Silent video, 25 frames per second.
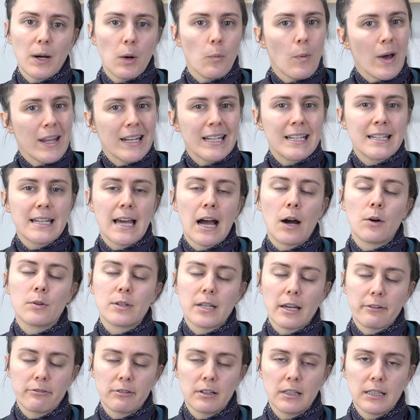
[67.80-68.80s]
but when in
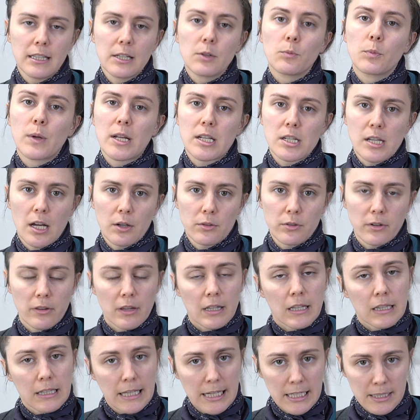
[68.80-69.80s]
doubt, definitely reach out to
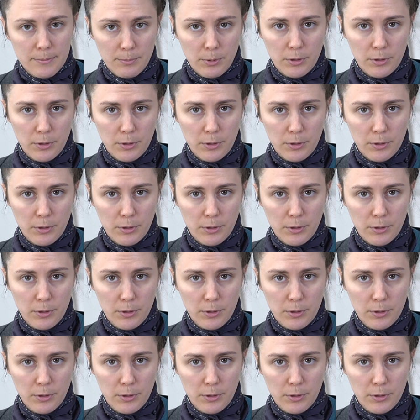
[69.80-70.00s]
the glaze